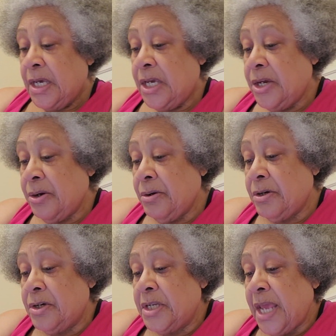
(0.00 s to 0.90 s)
Here
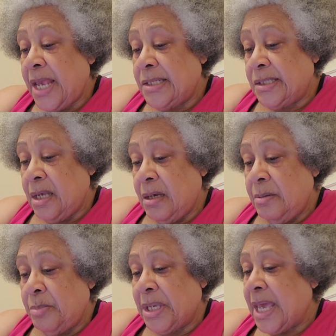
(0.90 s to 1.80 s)
good Asa
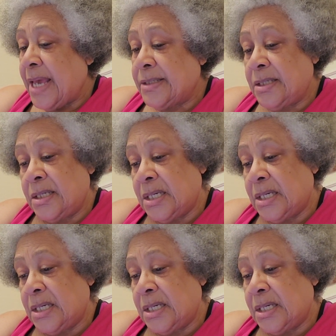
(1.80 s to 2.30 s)
began to